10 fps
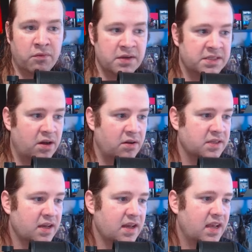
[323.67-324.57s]
result.
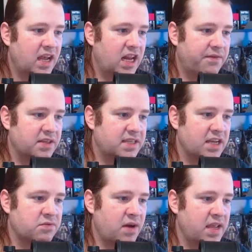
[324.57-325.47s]
It even
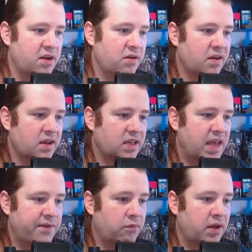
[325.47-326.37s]
says right here,
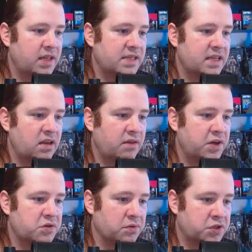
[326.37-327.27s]
given when these
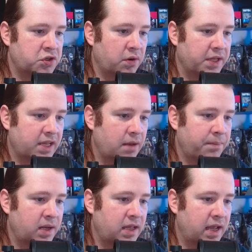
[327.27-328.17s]
individuals joined the
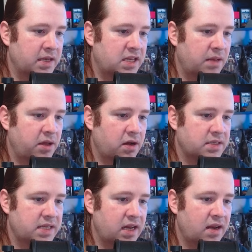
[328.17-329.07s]
company, Endymion
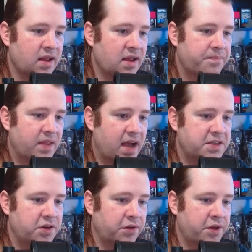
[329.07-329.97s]
stated,
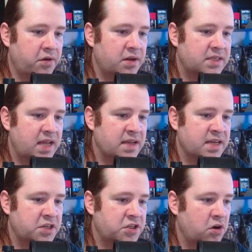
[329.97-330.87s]
as you'll notice, as
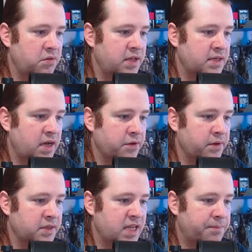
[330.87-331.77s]
I showed these
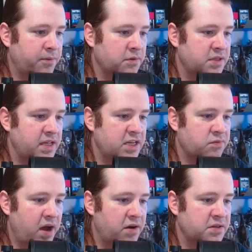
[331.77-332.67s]
other examples, these
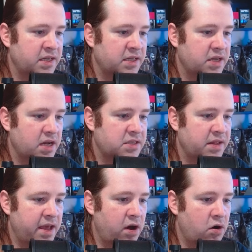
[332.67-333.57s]
writers and such,
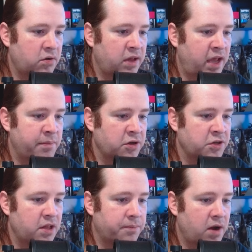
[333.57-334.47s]
they all came
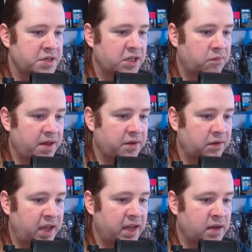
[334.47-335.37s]
onto the project rather
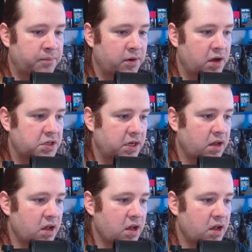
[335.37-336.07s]
late in production